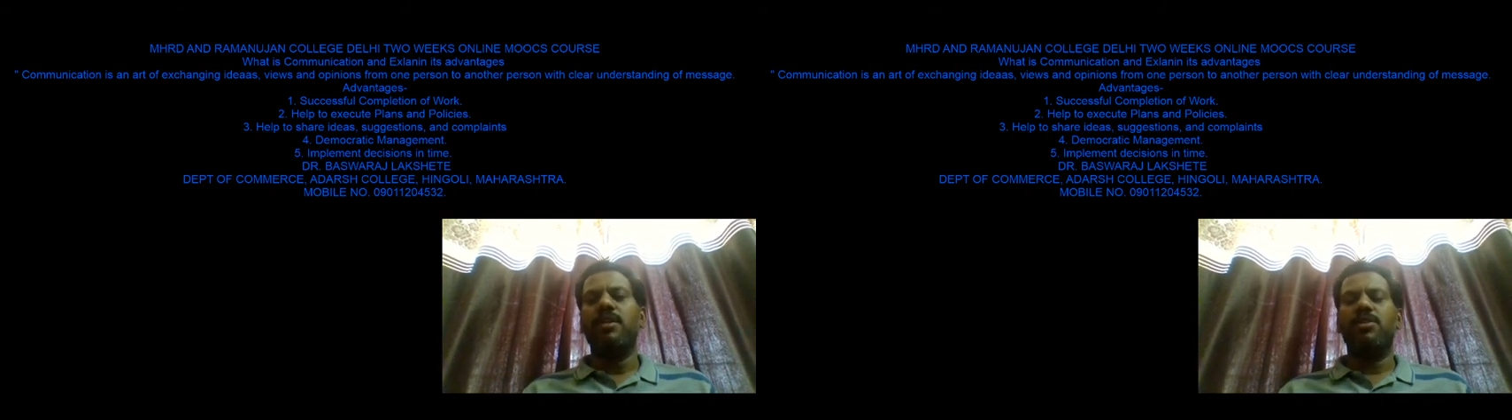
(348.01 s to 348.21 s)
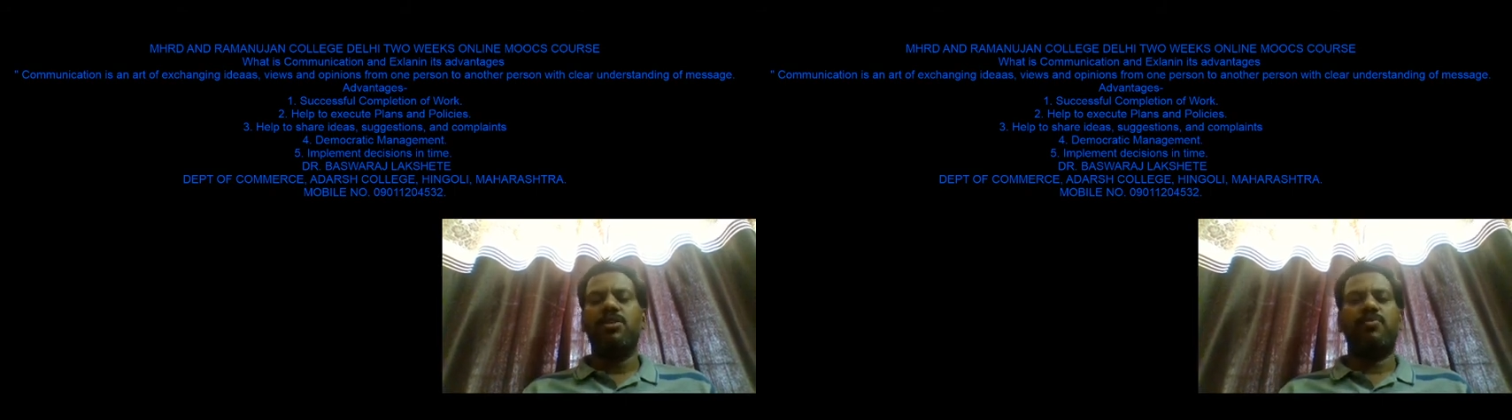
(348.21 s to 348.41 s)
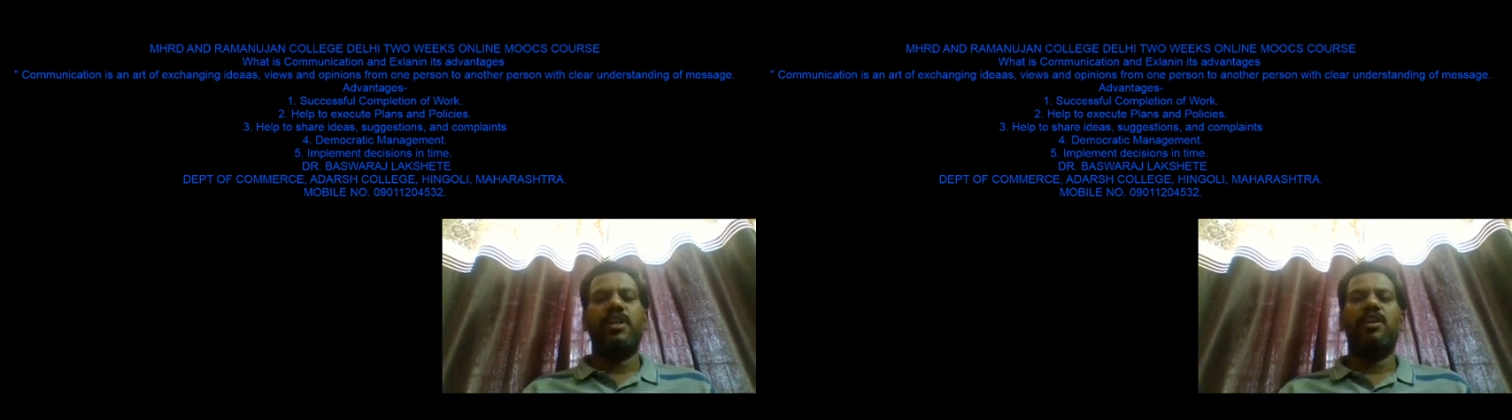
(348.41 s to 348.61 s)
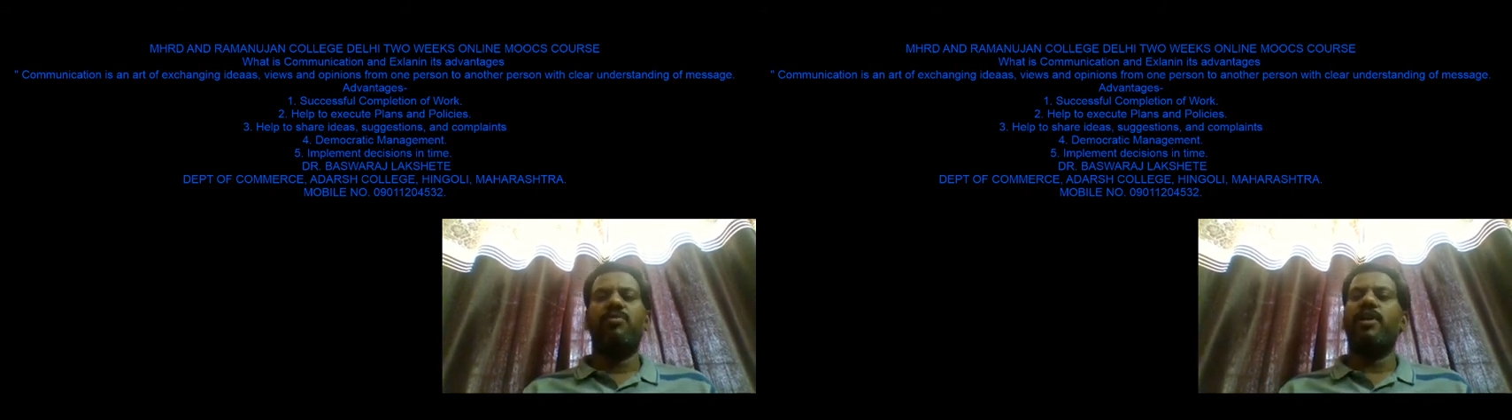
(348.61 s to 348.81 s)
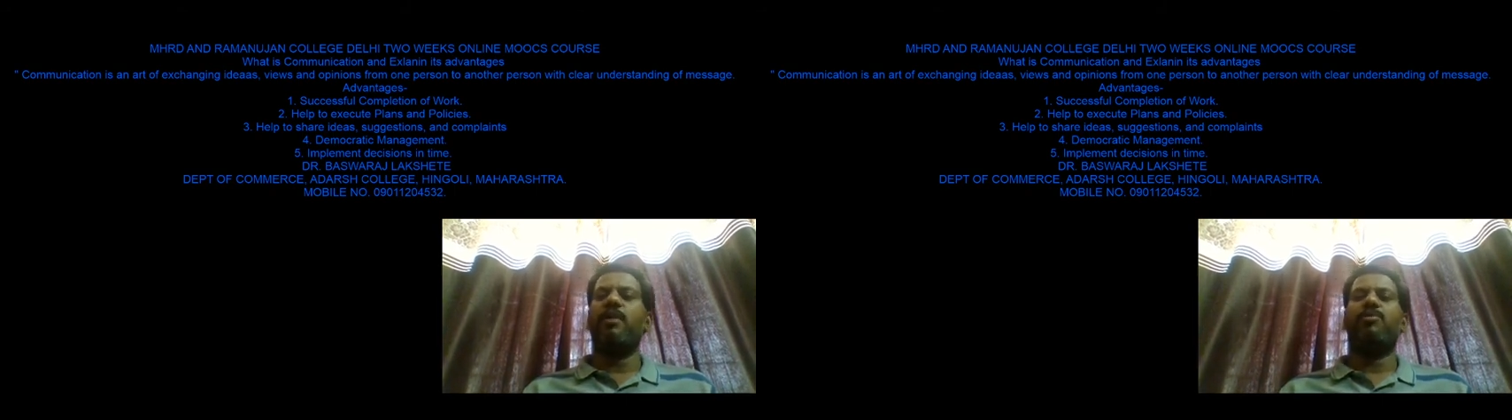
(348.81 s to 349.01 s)
this
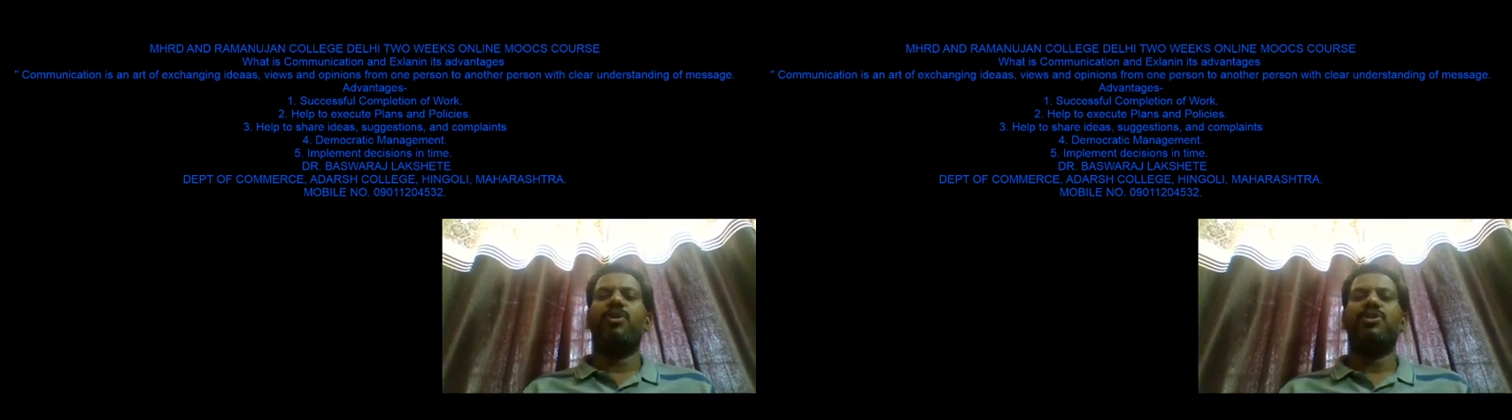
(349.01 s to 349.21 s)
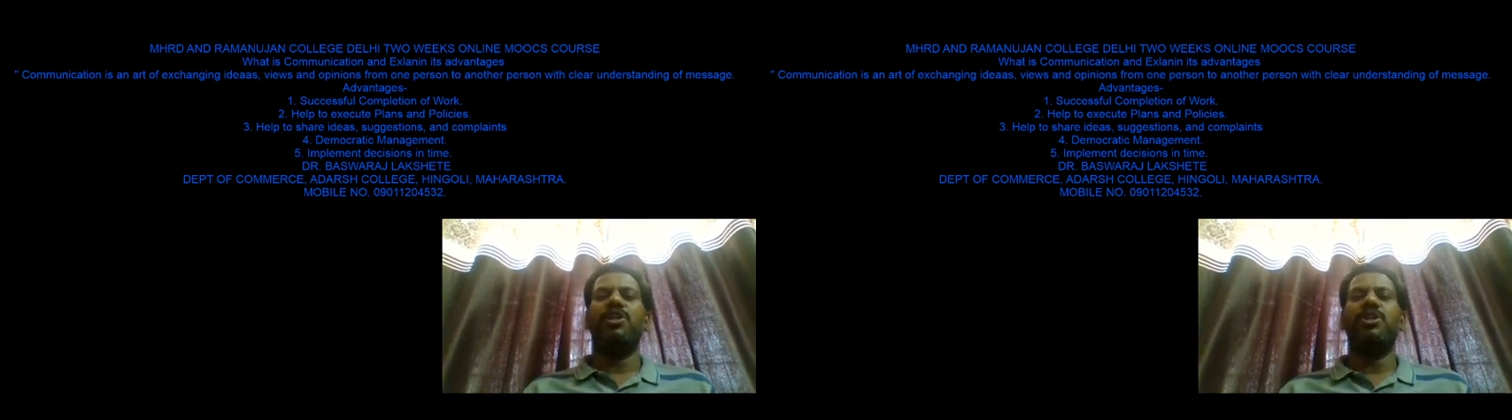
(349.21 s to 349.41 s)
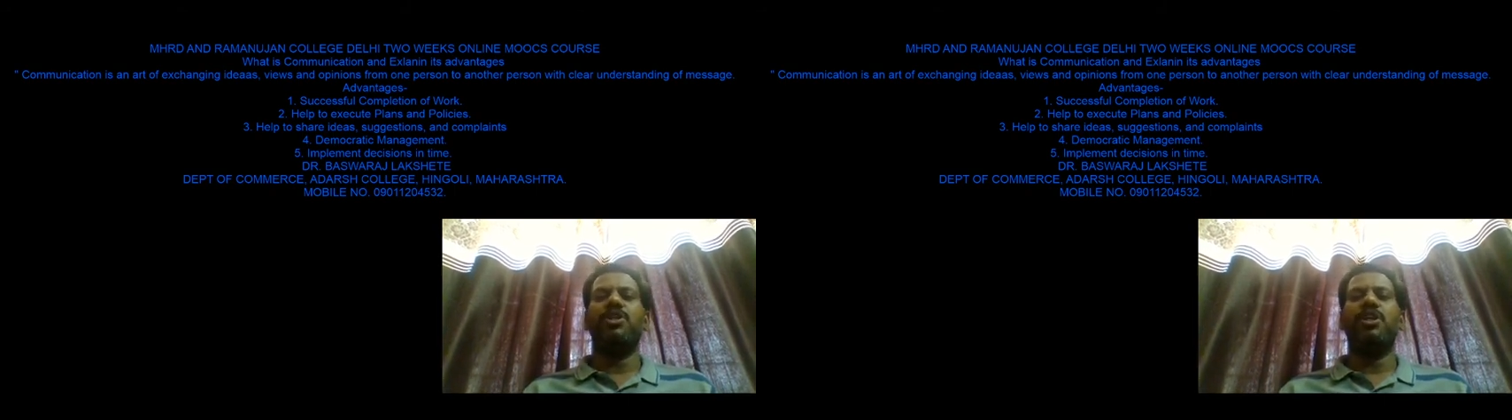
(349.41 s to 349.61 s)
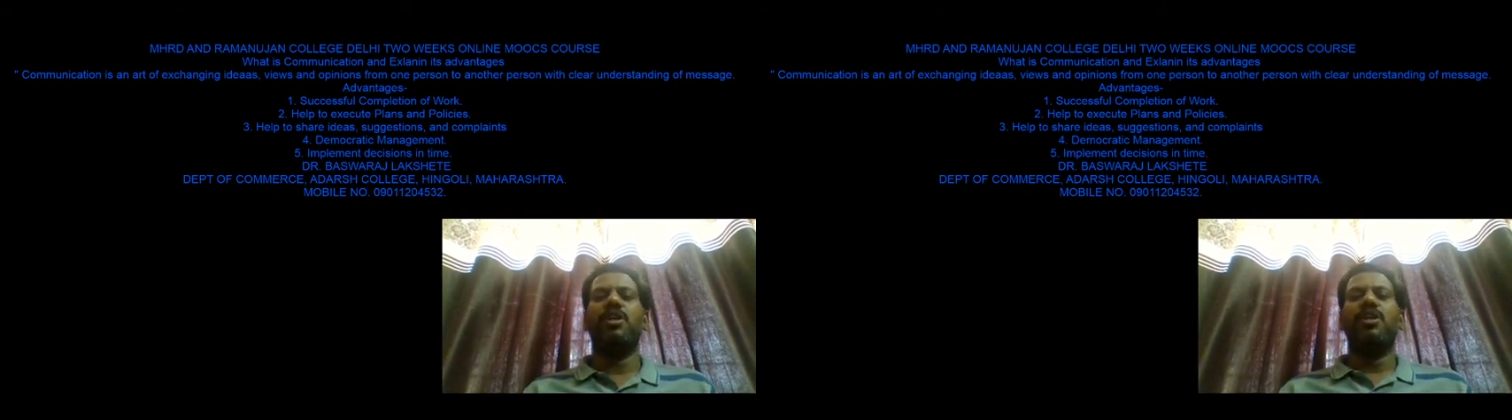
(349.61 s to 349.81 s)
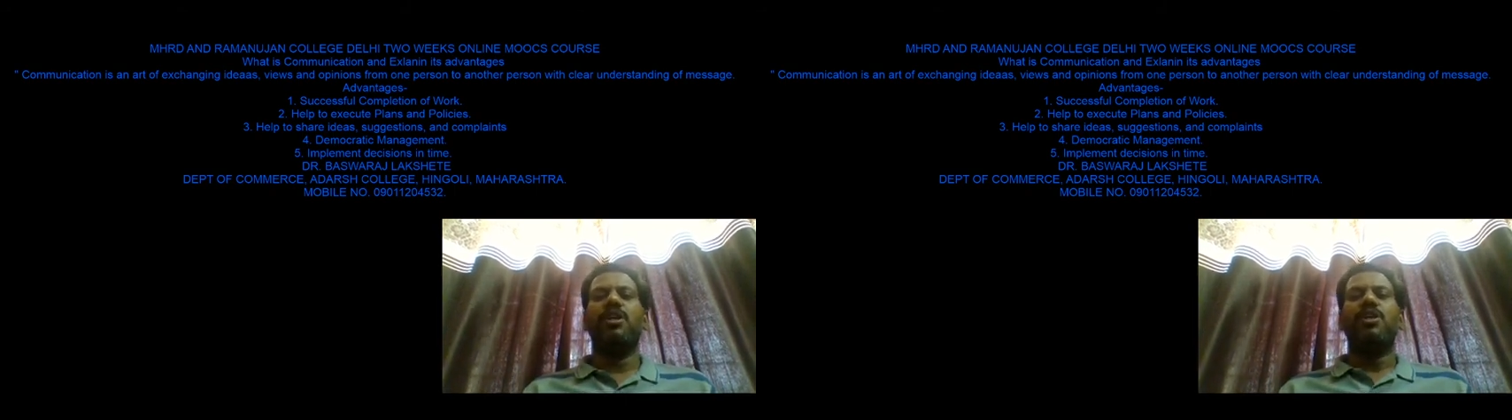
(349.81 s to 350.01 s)
wonderful opportunity